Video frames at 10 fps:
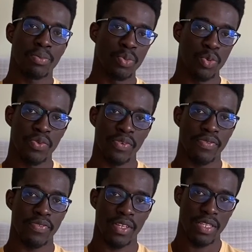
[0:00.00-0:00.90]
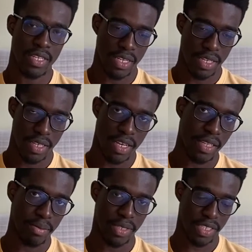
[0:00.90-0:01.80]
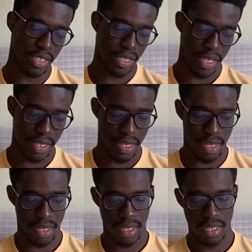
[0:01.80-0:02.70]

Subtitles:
proof of funding, admission letter.